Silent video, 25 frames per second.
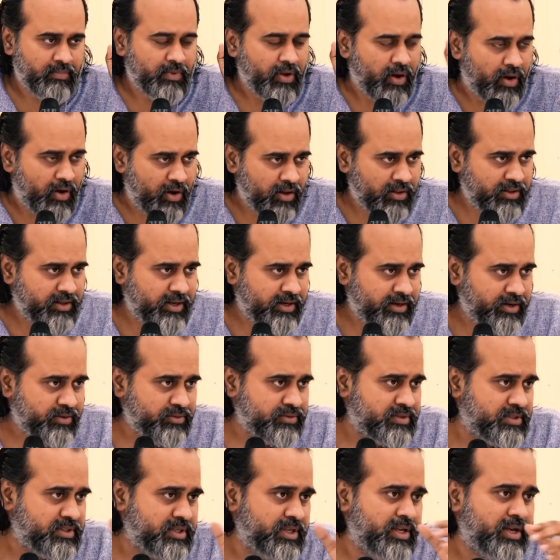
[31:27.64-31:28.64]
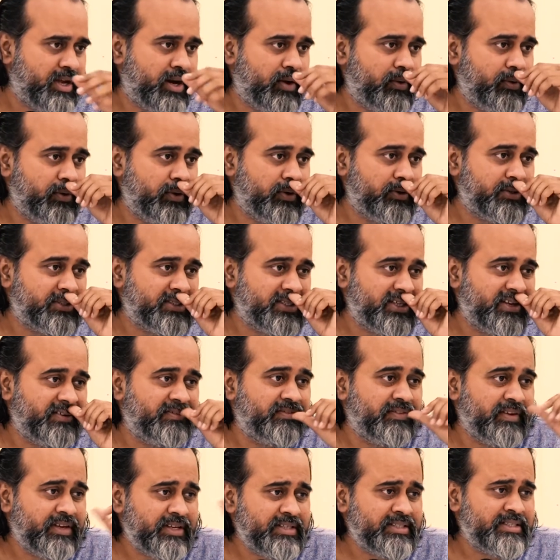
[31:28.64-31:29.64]
All that you see around
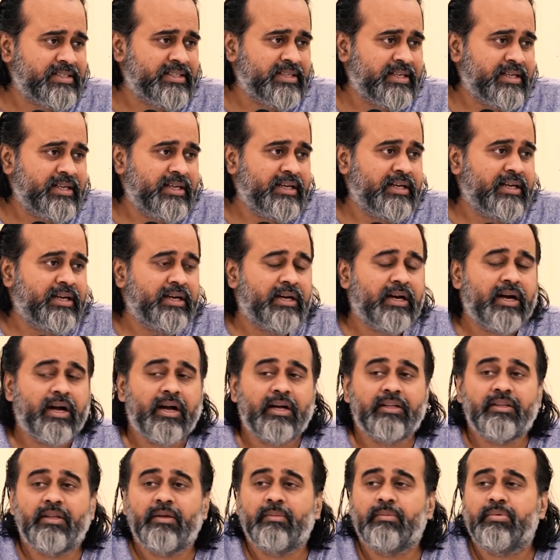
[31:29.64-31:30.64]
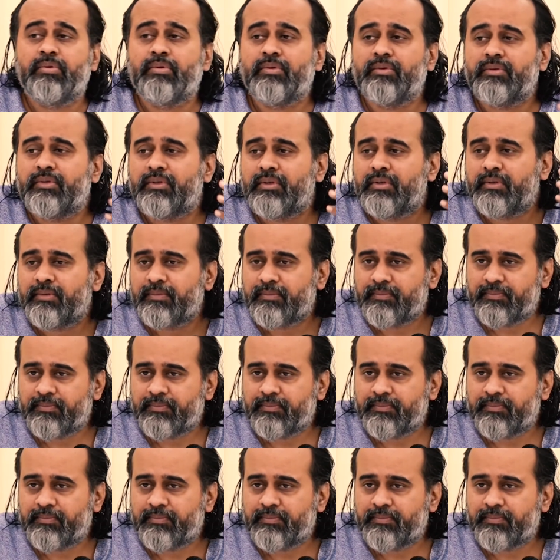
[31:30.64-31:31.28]
yourself is adhibhut.